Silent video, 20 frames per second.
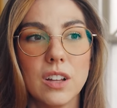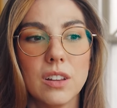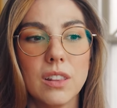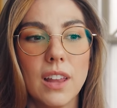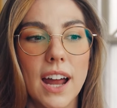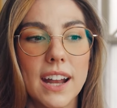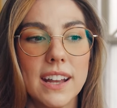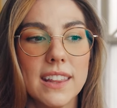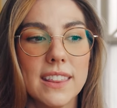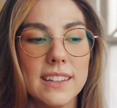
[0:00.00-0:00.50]
a
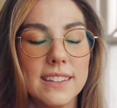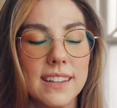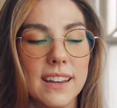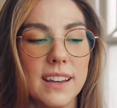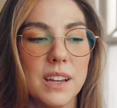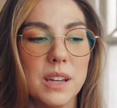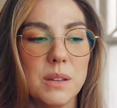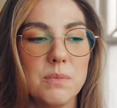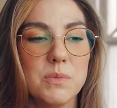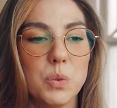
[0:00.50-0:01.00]
lot of the
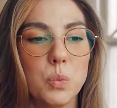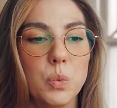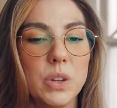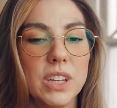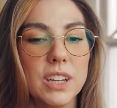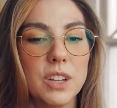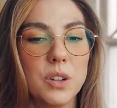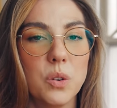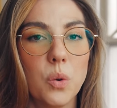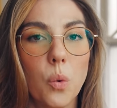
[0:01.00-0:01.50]
times
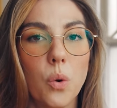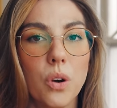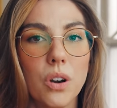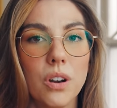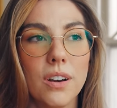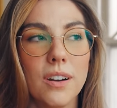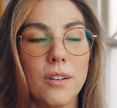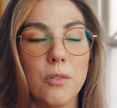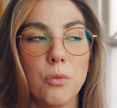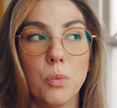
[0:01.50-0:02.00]
we
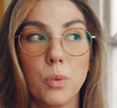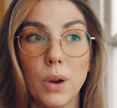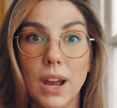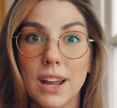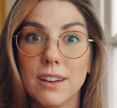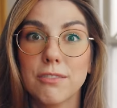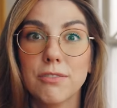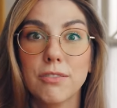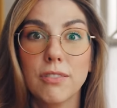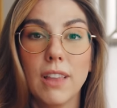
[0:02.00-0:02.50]
ignore
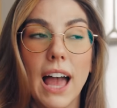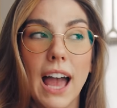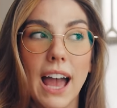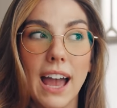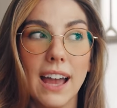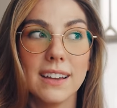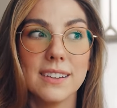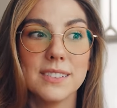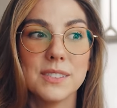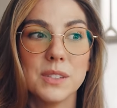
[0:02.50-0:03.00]
red
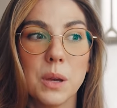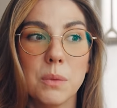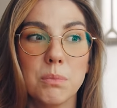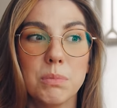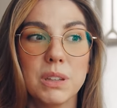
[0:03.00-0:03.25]
flags